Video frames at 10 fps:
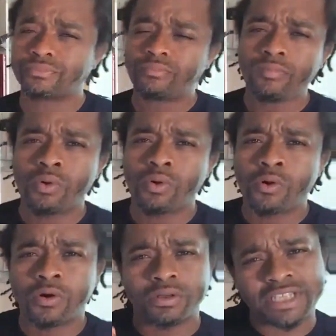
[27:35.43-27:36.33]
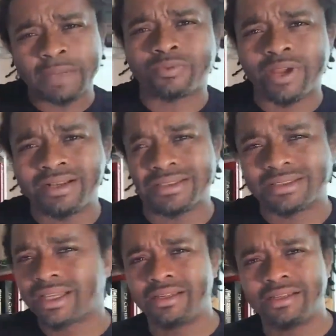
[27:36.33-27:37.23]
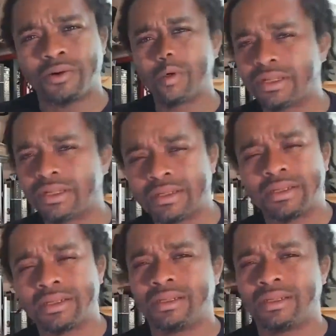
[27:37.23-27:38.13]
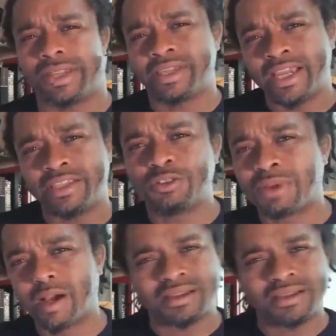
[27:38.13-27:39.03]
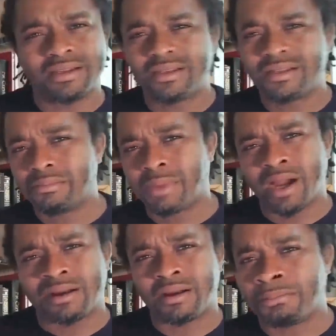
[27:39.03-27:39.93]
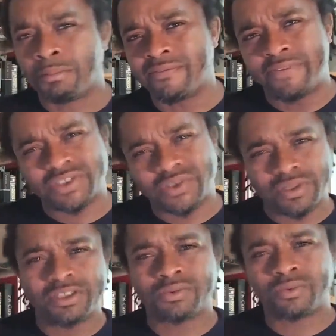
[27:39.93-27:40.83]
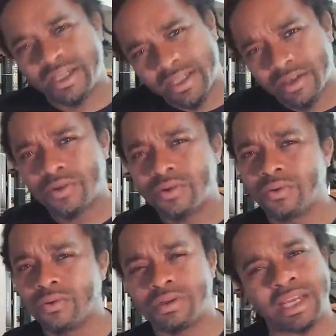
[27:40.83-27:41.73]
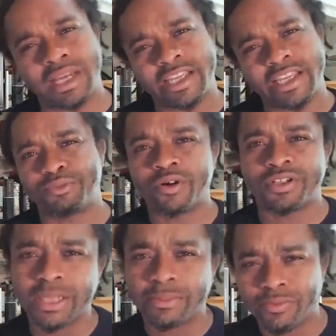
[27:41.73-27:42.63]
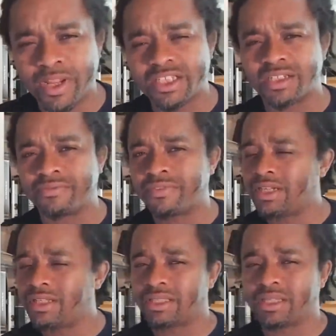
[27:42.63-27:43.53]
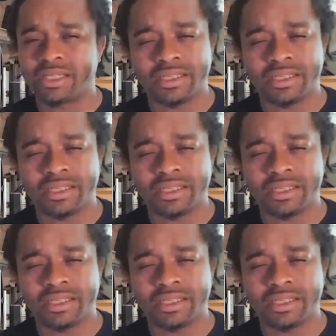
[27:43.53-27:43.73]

or separate and say, you know what, you can't use my vessel this way, then cool. You know, that gives you more separation, if anything.